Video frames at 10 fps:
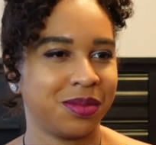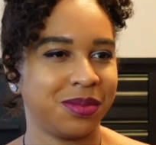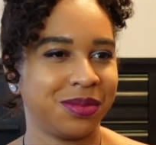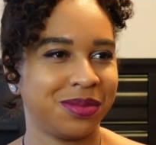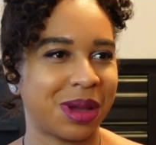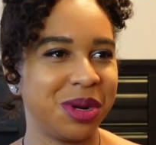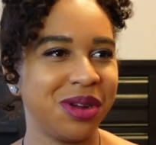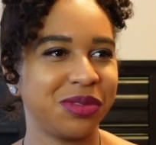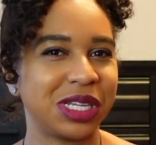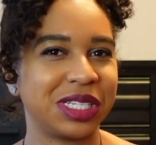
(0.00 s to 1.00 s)
Hmm, I wonder
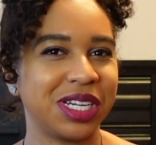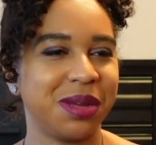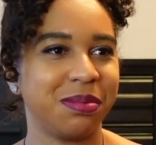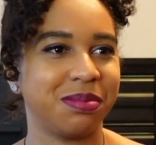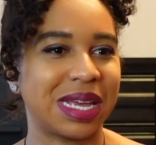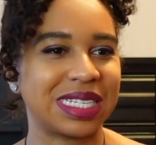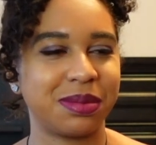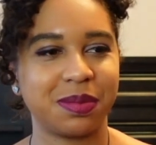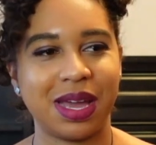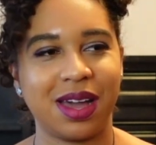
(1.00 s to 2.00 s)
if she's gonna mess up
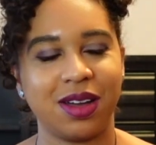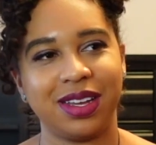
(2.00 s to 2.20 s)
somehow.